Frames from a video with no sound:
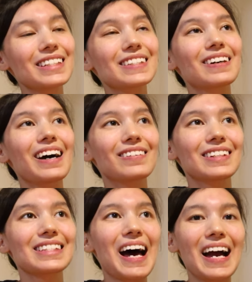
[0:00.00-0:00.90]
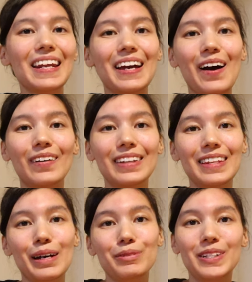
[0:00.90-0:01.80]
So I was hiding out in
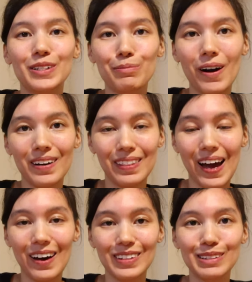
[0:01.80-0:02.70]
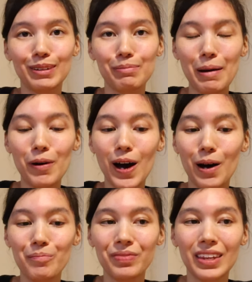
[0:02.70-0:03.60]
the upstairs part of the house with my
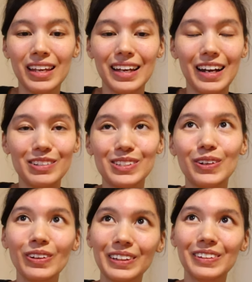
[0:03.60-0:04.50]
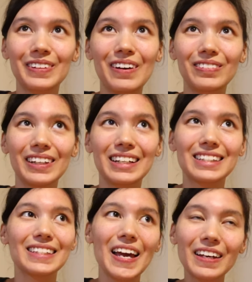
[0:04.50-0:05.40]
mom and I was scrolling through
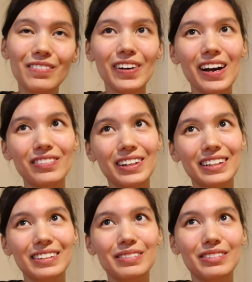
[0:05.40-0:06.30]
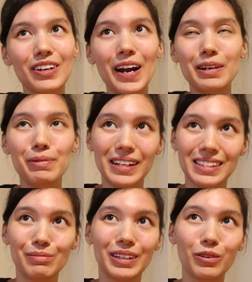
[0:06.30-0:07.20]
Netflix, taking forever, trying to pick
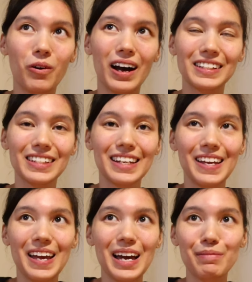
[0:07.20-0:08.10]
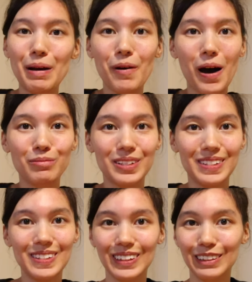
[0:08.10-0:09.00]
something to watch. And my mom
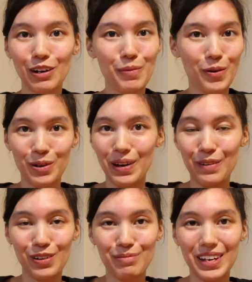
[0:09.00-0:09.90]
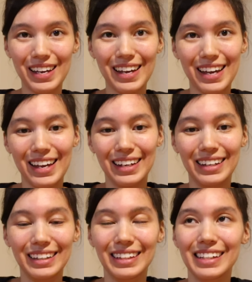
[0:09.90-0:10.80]
just took the remote away from me
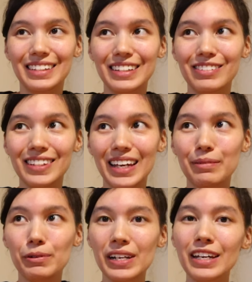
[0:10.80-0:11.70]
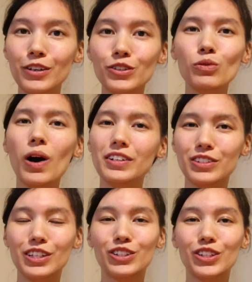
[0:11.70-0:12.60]
and she was like, "Bree, you should
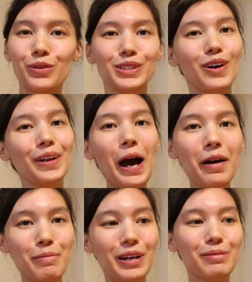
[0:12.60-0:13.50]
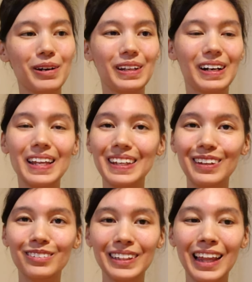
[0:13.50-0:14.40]
watch this show. It's called How I Met Your Mother. I think
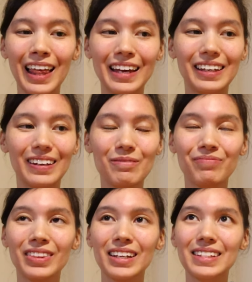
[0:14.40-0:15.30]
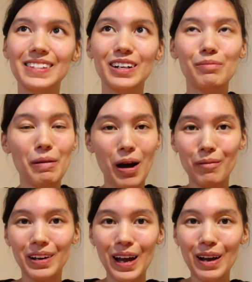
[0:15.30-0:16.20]
you'll really like it. So my
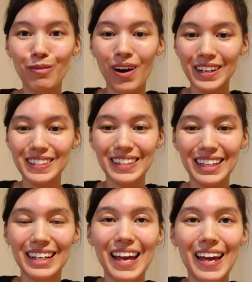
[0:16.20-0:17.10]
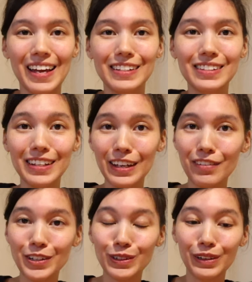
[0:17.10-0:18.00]
mom and I watched it and she
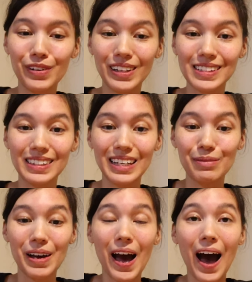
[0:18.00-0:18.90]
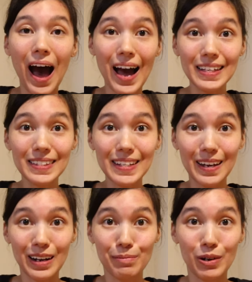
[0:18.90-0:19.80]
eventually fell asleep. I
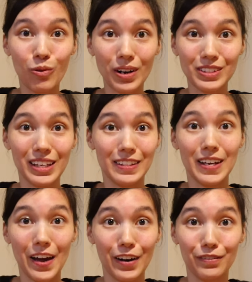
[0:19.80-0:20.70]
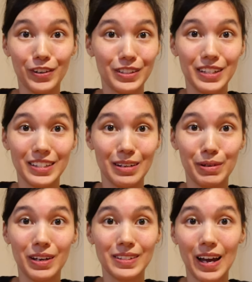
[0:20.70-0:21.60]
stayed up and watched the entire first season
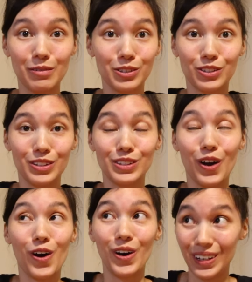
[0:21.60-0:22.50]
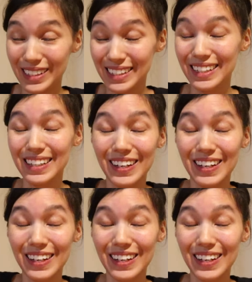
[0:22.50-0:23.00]
because I was just hooked.